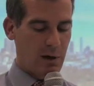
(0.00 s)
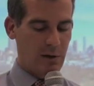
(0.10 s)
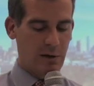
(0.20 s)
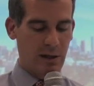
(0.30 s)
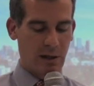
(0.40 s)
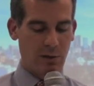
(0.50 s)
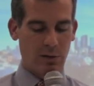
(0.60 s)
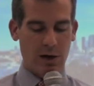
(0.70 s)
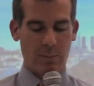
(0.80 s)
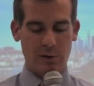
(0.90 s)
on looking at
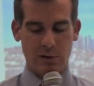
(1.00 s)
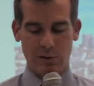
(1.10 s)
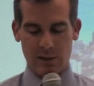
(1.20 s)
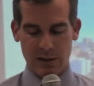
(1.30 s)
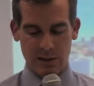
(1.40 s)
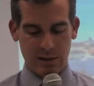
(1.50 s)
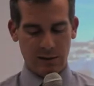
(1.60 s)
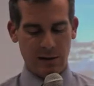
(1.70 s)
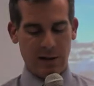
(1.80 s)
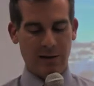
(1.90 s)
youth
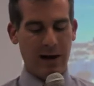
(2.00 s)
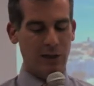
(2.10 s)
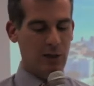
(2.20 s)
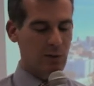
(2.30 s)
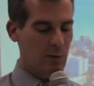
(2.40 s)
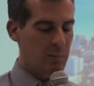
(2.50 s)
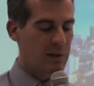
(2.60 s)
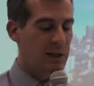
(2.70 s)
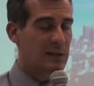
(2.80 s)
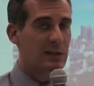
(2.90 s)
opportunities, interactions with
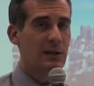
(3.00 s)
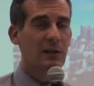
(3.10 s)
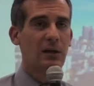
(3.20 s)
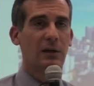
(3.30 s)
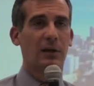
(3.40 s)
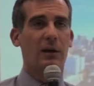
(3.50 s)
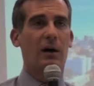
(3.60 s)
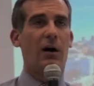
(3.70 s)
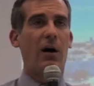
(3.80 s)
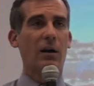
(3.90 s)
police,
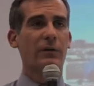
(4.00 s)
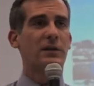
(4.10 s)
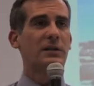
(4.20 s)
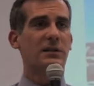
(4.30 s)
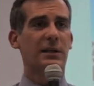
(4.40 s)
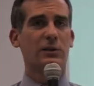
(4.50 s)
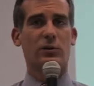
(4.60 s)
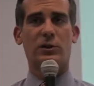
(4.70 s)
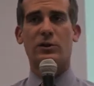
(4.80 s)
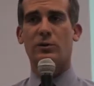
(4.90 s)
all of these things
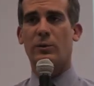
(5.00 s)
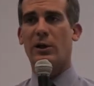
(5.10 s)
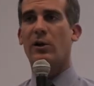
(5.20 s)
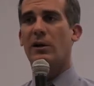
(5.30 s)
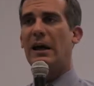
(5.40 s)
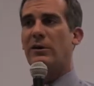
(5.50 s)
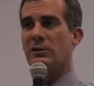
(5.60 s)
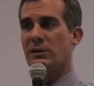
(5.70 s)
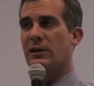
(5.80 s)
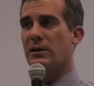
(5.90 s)
which we heard
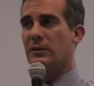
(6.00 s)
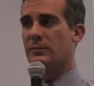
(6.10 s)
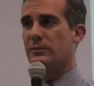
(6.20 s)
loud and clear,